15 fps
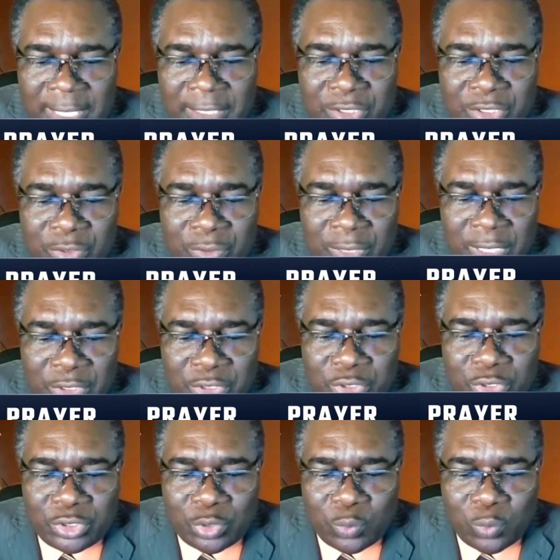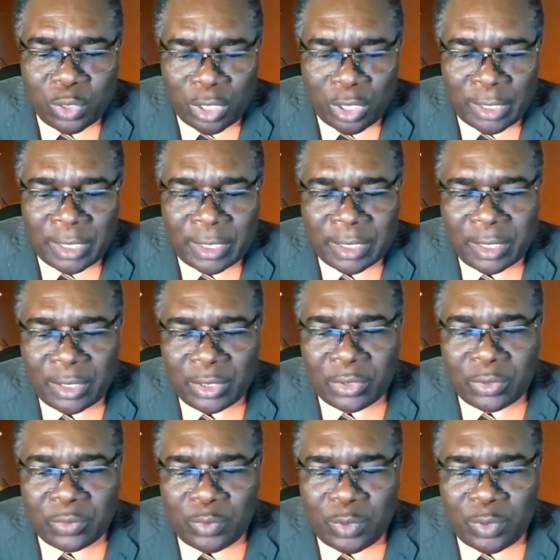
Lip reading: we enter into your word.